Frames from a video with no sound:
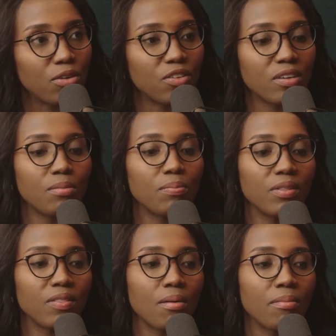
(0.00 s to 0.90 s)
You didn't
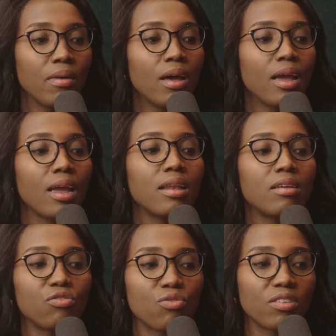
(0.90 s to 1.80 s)
put them in
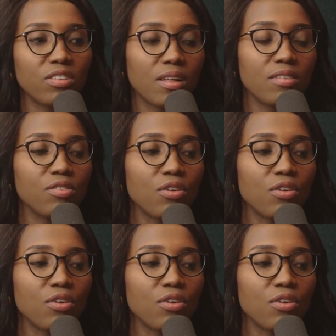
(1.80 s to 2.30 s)
a structure that's